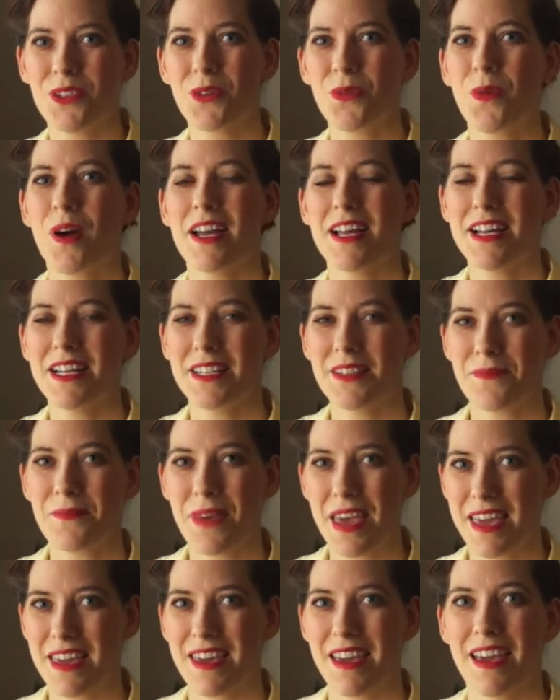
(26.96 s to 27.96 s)
to why I am
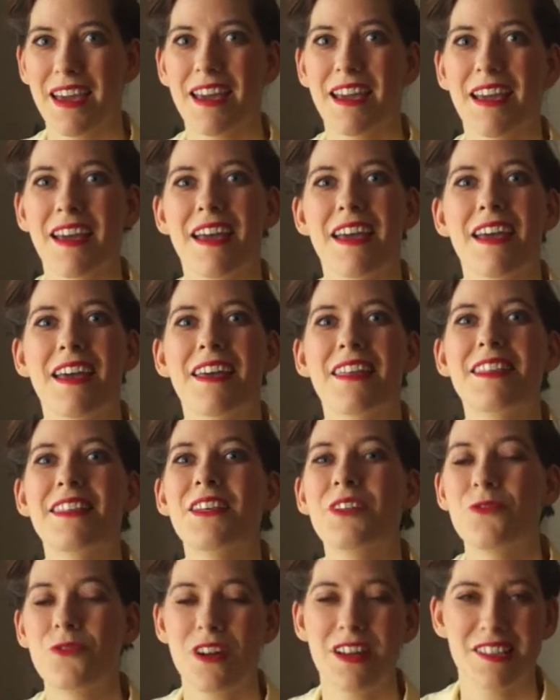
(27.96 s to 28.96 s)
making the
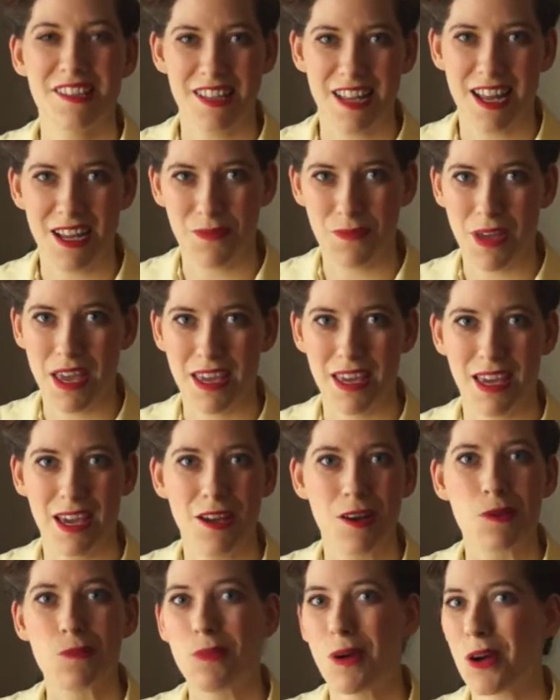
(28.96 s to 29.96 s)
dress I am
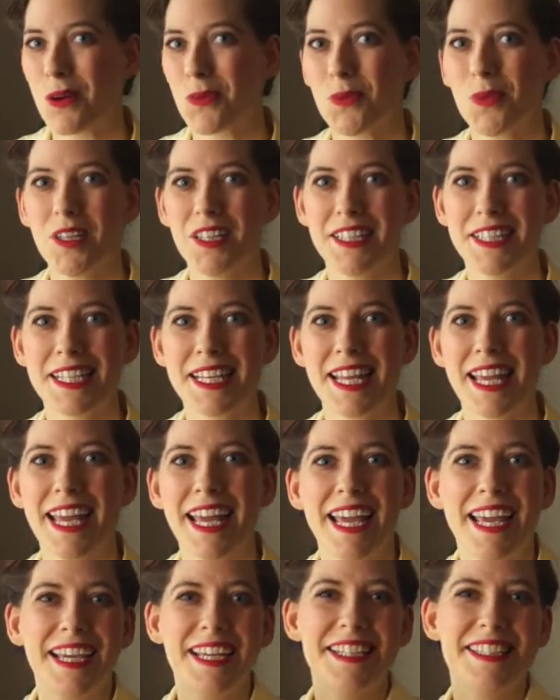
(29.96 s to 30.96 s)
making. Part 1
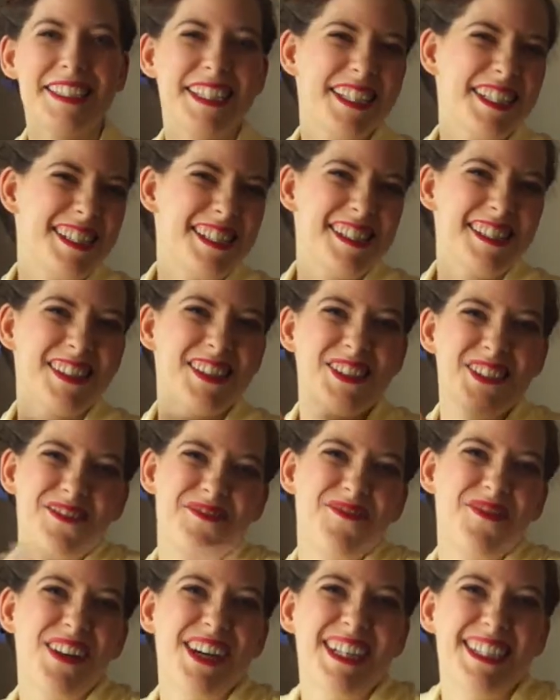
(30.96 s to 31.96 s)
is I just
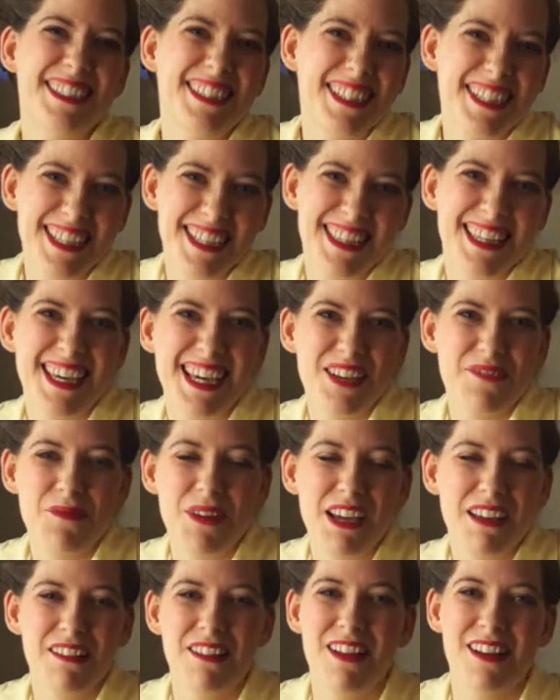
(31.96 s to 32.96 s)
couldn't find anything in my
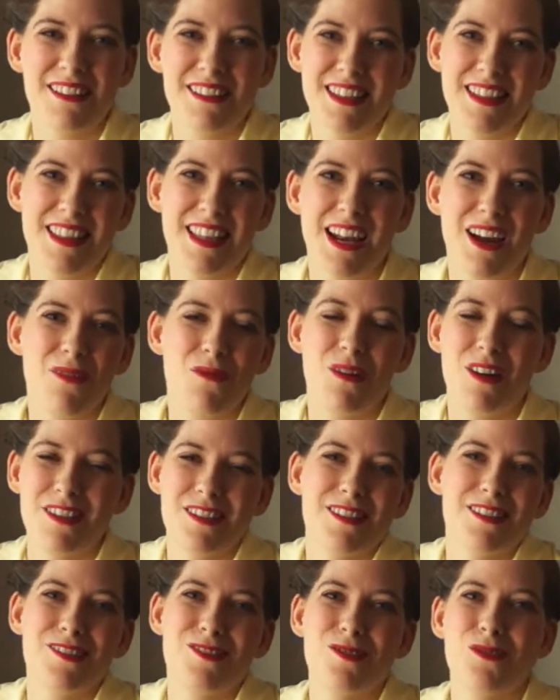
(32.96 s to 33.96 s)
closet that I
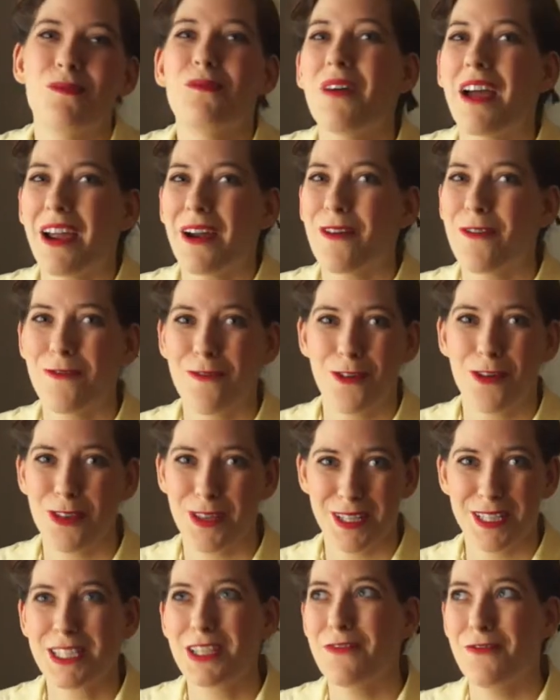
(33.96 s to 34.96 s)
wanted to wear for
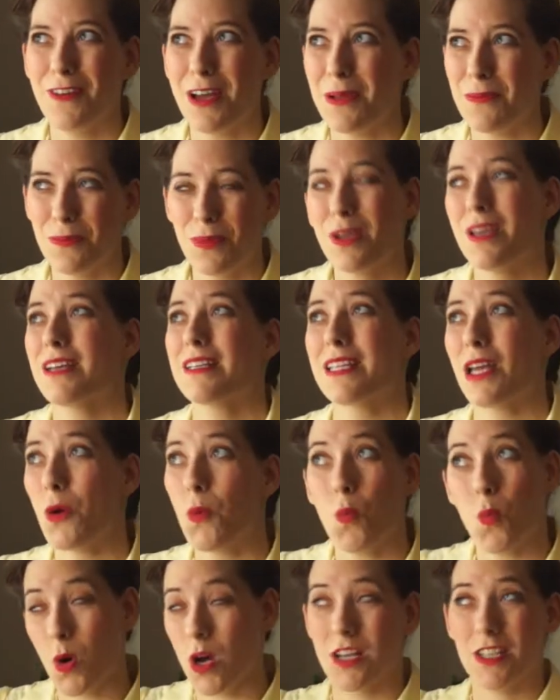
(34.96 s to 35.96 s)
this event because I
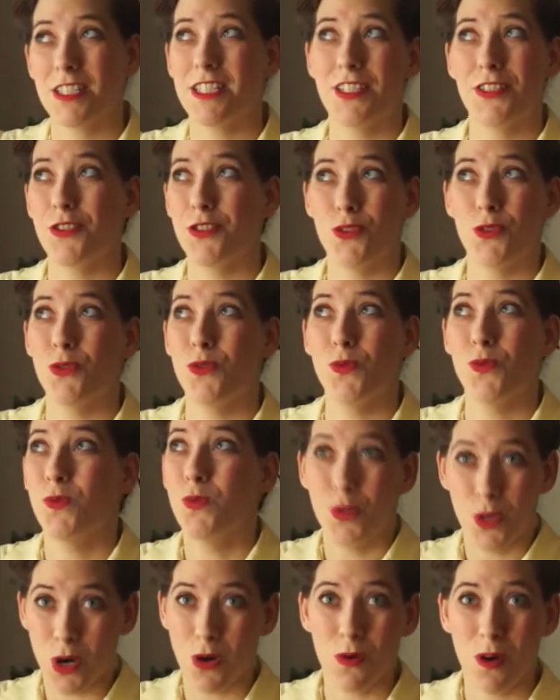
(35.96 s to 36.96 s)
wanted to
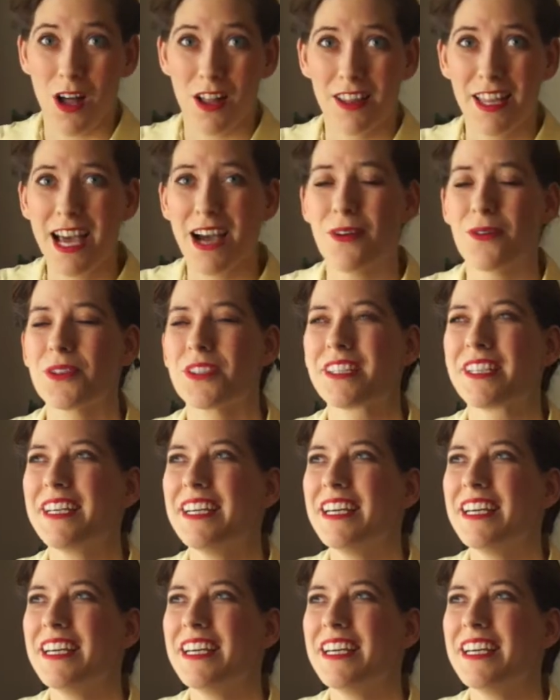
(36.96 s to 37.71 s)
go all out.